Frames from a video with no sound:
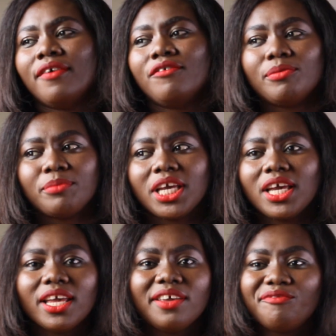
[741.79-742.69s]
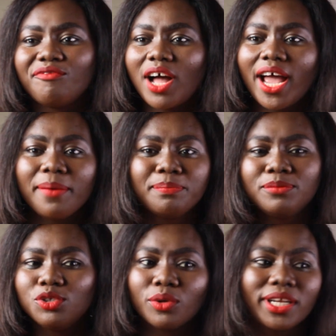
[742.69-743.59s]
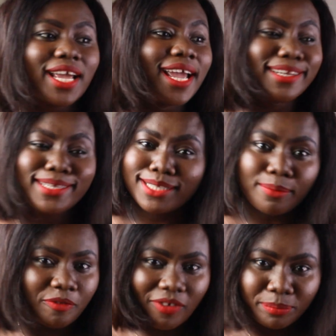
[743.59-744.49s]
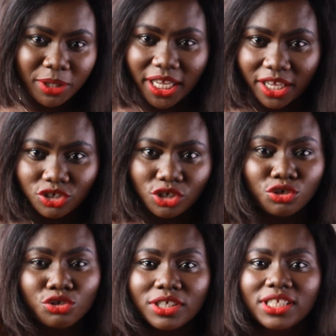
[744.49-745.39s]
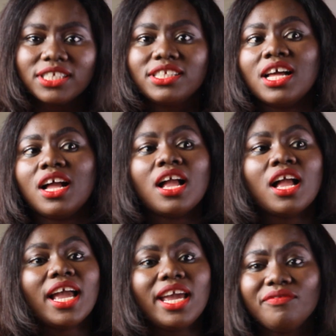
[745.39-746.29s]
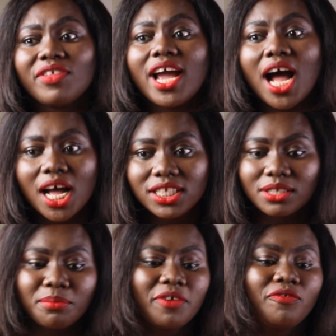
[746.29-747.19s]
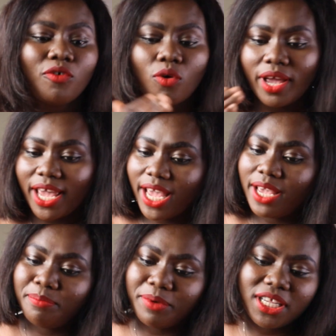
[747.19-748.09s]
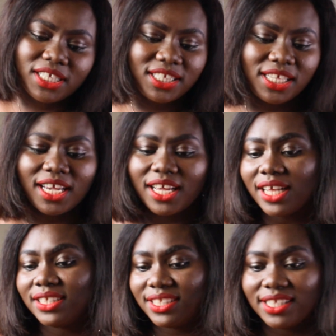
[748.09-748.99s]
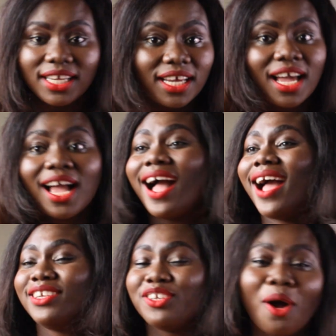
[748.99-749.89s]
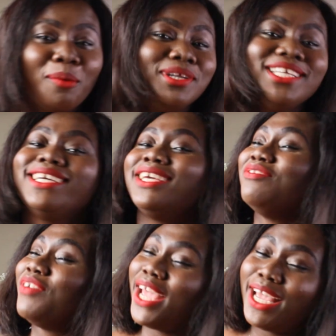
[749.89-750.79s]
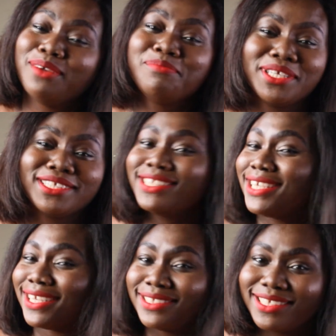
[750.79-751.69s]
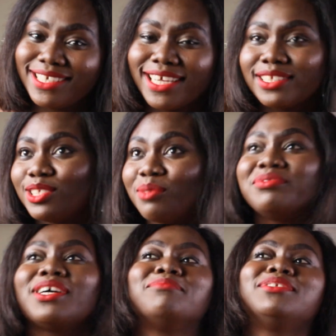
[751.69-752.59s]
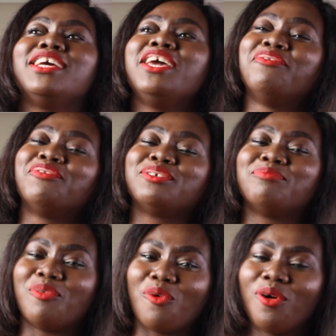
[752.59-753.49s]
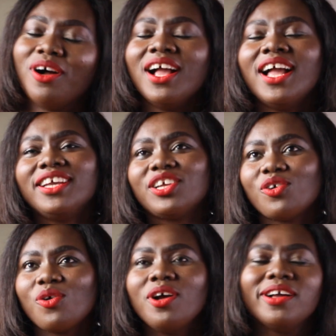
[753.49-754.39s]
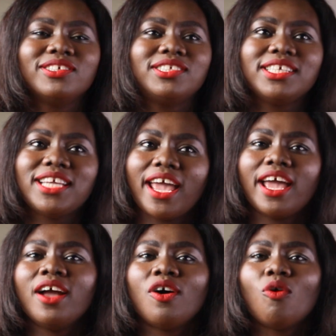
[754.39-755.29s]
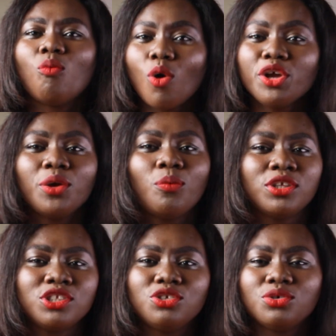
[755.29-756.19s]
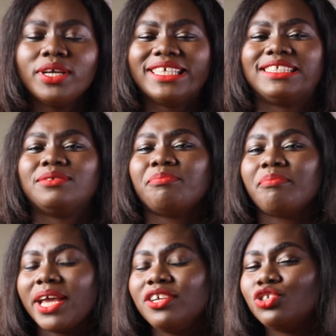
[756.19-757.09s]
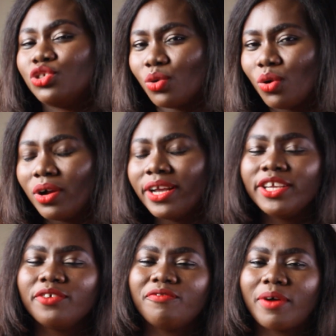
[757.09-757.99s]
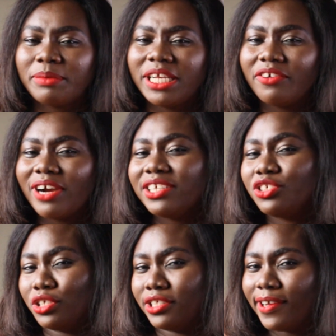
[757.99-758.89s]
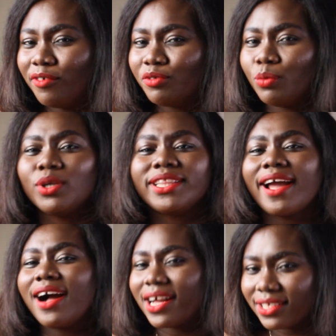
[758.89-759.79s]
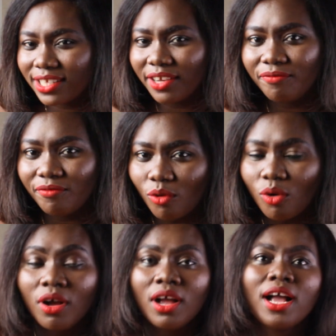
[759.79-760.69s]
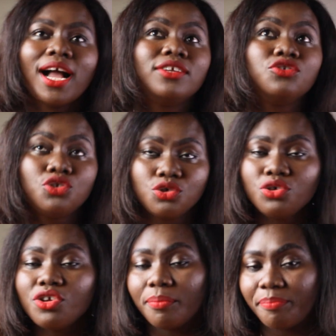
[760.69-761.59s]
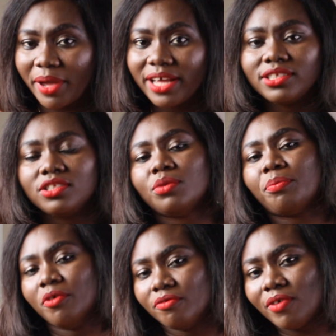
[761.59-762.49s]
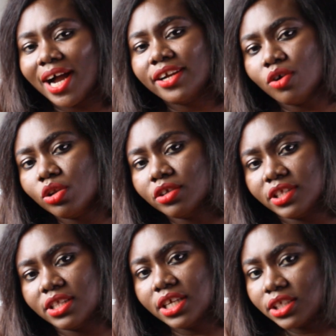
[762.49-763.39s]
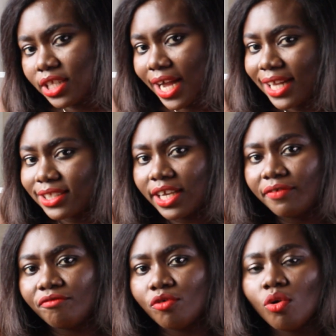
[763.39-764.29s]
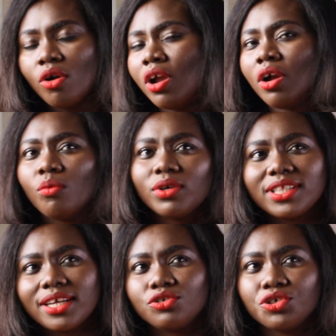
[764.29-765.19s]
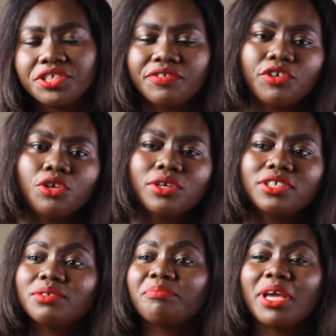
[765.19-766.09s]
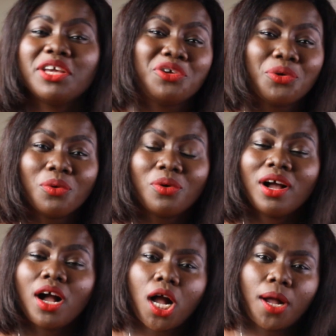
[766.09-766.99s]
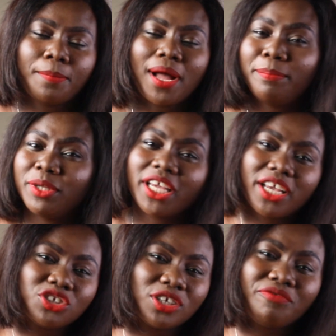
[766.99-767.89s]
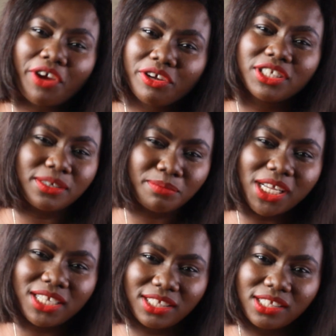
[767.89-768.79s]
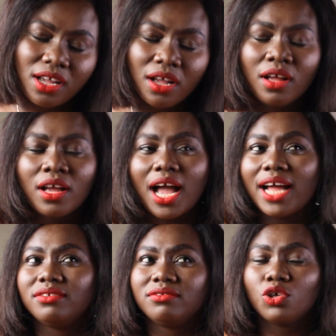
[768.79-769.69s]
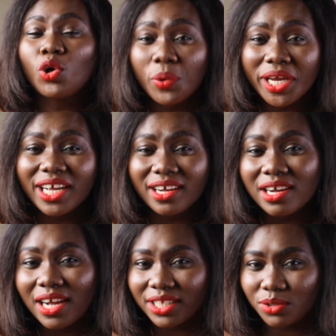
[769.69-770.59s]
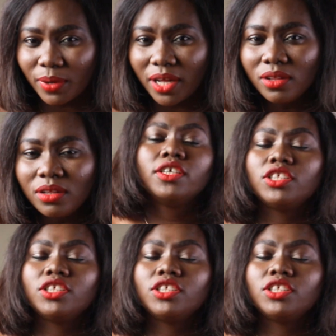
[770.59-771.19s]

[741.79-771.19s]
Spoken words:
For me, if I'm doing any type of application, truth is, if they ask me for A, B, C, and Z, I normally give A, B, C, and Z, and sometimes even more, you know? So yeah, what you want to do is to make sure you familiarize yourself with what they're asking for and do your best to provide all of the things they're asking for. What that does for you is to make your application very seamless and quick as well.